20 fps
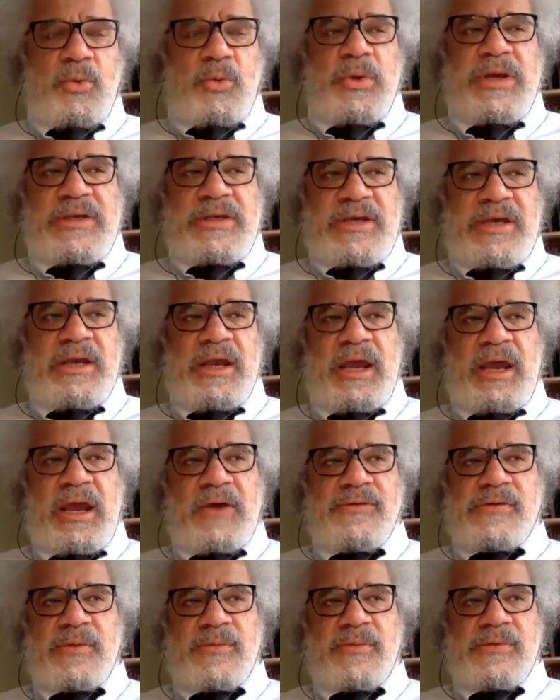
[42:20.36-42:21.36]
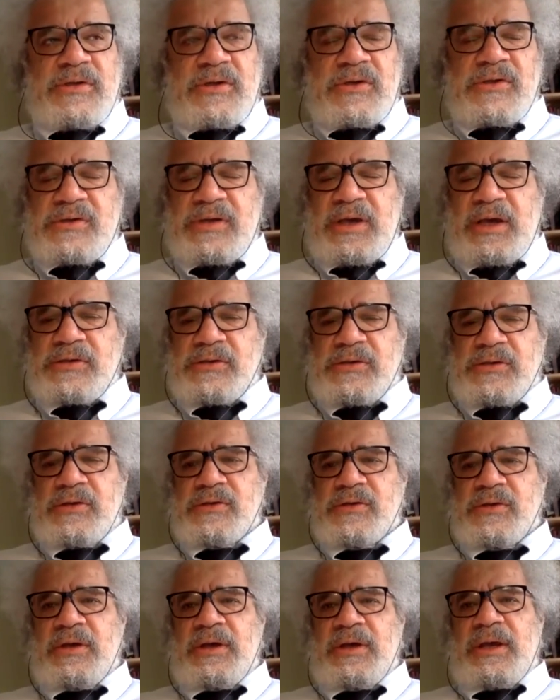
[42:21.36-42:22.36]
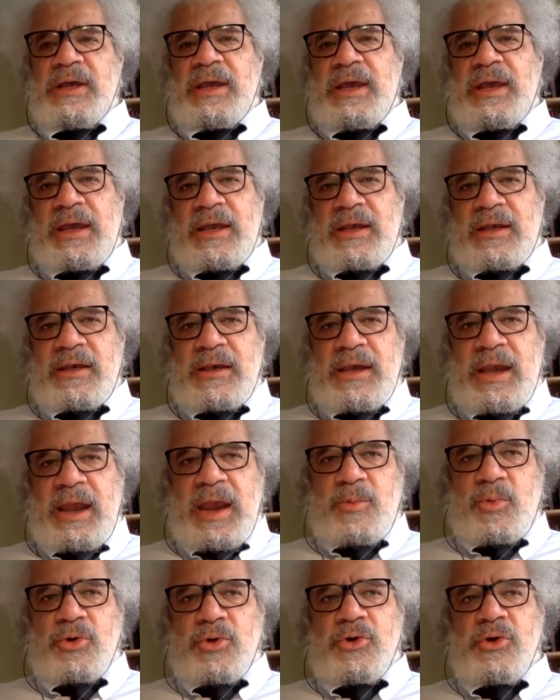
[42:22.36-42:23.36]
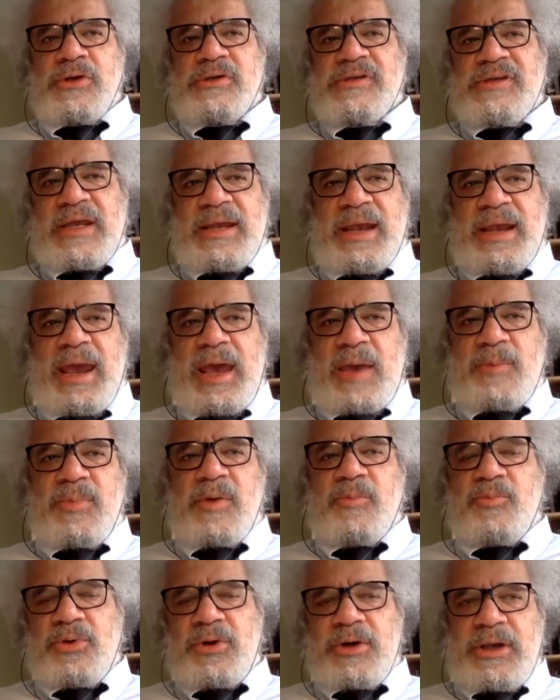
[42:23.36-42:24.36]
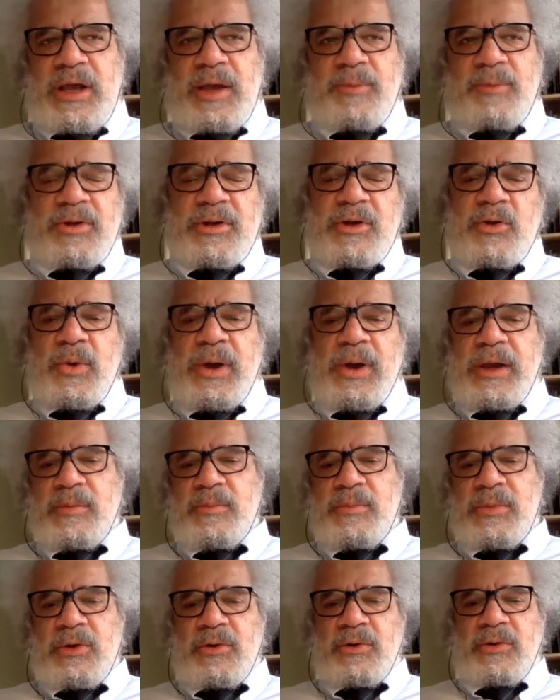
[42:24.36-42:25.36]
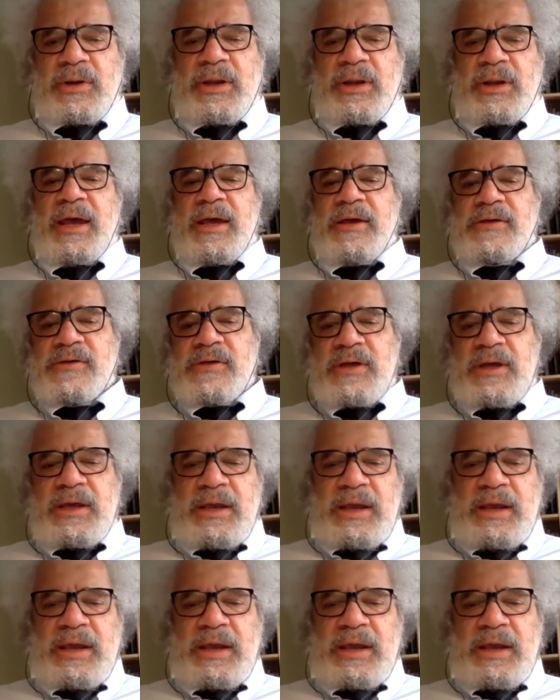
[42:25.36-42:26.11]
we did have some successes in neighborhoods that had been predominantly white and middle class